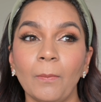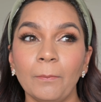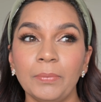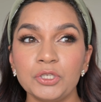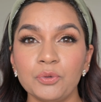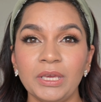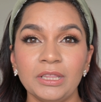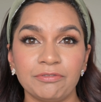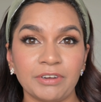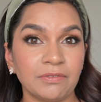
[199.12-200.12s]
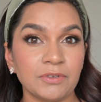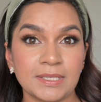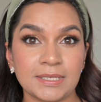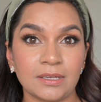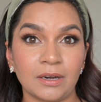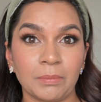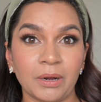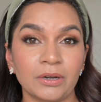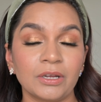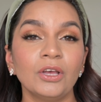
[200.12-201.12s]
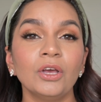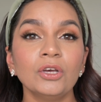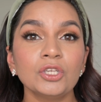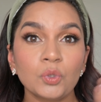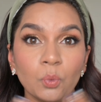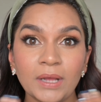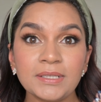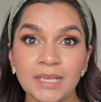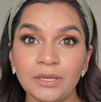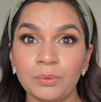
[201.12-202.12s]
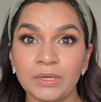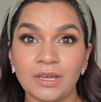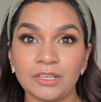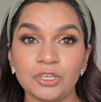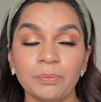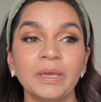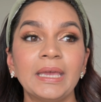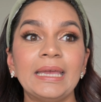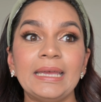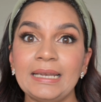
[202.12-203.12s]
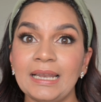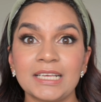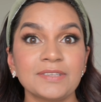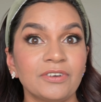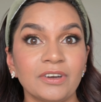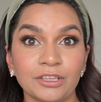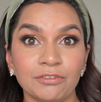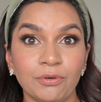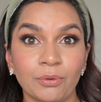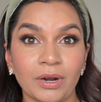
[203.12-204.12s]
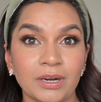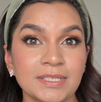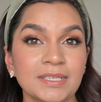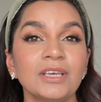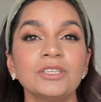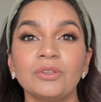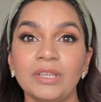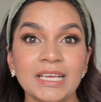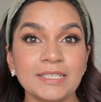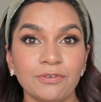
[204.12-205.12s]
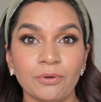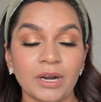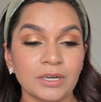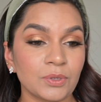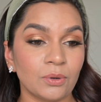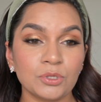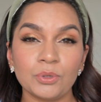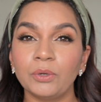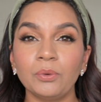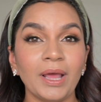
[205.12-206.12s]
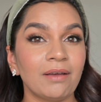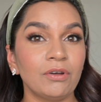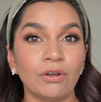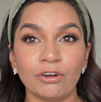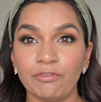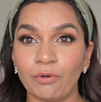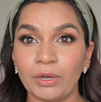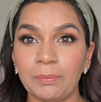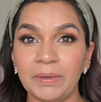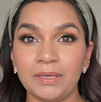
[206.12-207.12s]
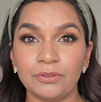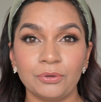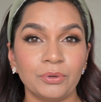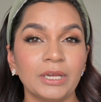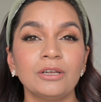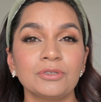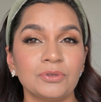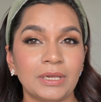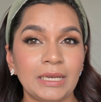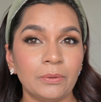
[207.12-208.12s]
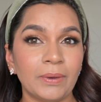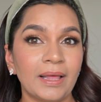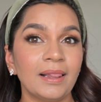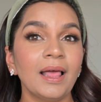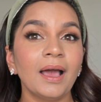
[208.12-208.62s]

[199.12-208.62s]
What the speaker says: between the 5 to 6 hour mark. So once I do a touch up, it lasts for another 4 hours. So the next 4 hours also, I don't have a lot of oil peeking through. It looks really well.